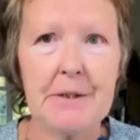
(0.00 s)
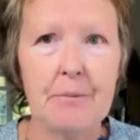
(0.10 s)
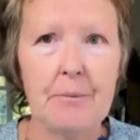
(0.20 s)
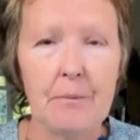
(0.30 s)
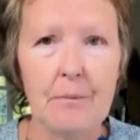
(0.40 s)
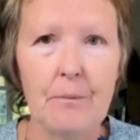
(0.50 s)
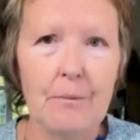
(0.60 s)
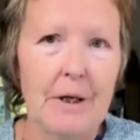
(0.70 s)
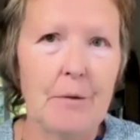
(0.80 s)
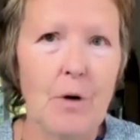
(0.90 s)
into
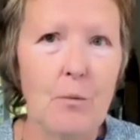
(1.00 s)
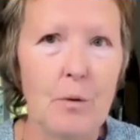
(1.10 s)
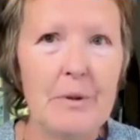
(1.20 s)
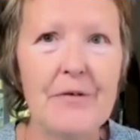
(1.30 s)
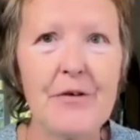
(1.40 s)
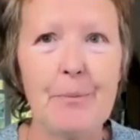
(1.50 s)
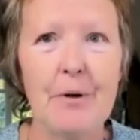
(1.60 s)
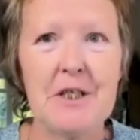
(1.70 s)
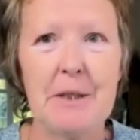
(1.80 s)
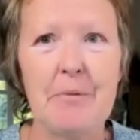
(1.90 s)
a, a, woman's
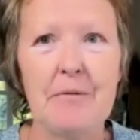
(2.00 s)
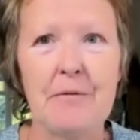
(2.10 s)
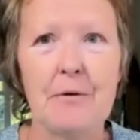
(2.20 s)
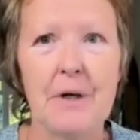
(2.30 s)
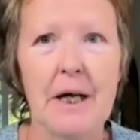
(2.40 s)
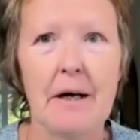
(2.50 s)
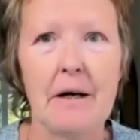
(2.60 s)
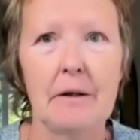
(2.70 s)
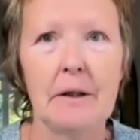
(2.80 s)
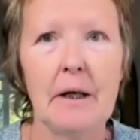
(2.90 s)
body before a
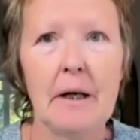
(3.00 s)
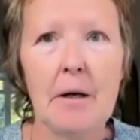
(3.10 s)
girl